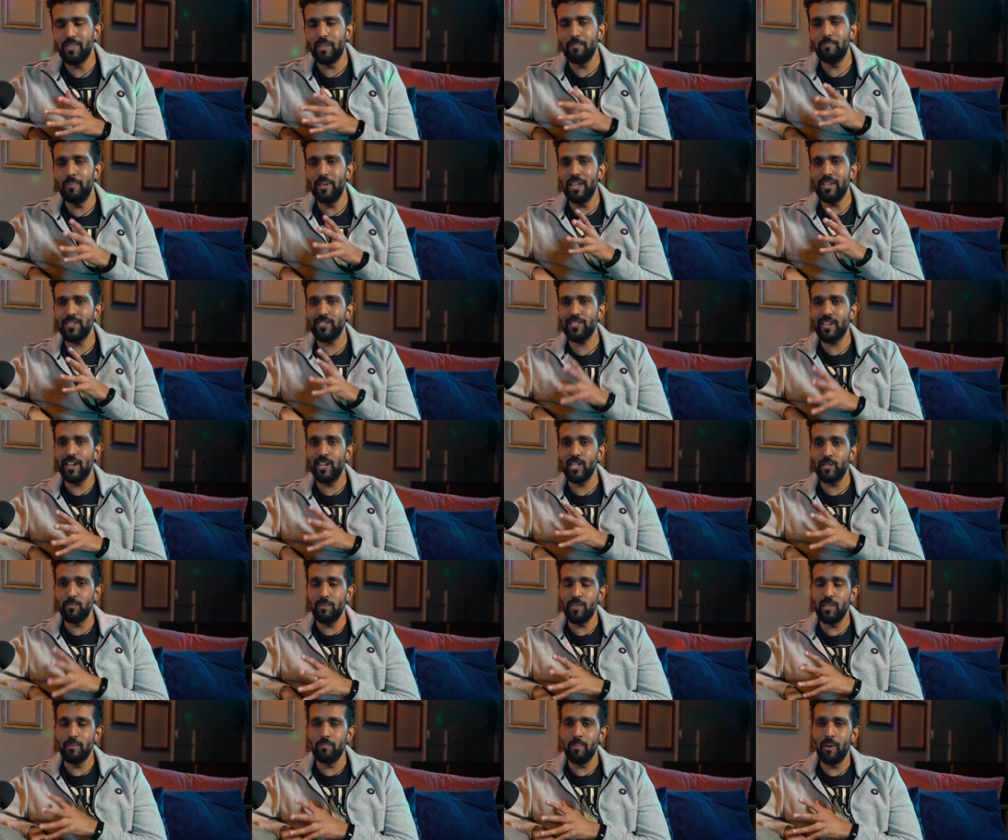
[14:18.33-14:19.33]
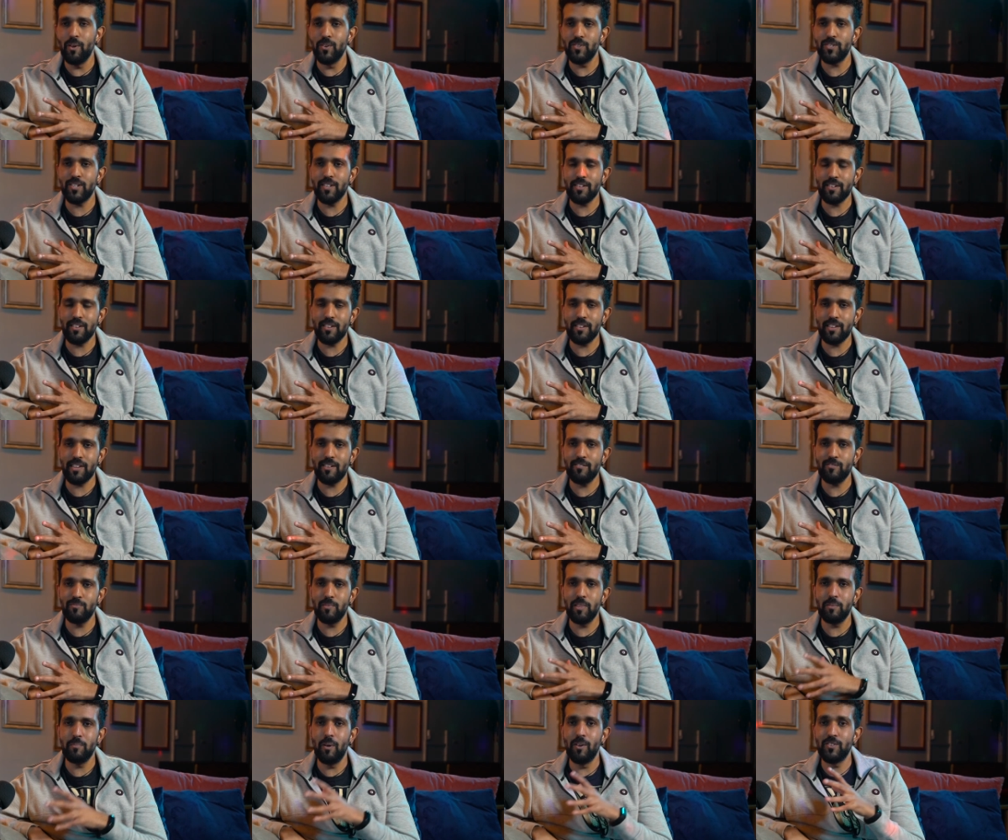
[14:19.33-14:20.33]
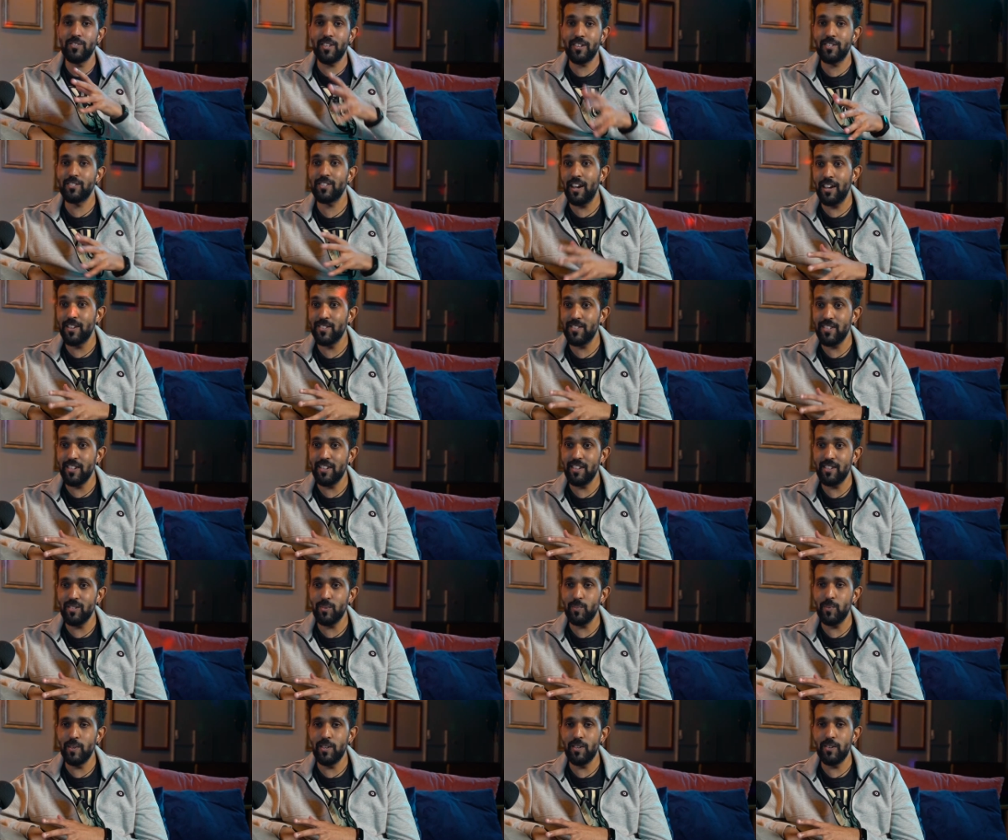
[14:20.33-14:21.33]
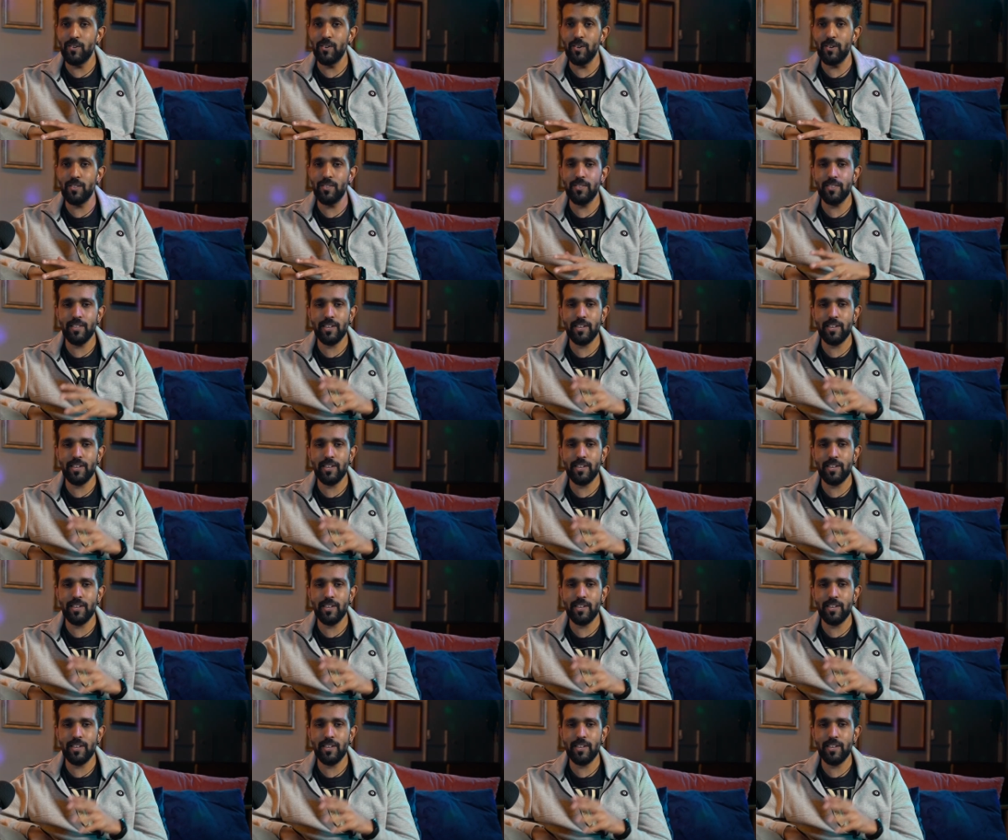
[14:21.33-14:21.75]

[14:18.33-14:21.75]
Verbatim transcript: the bit that scares me the most and gives me the most anxiety is when you got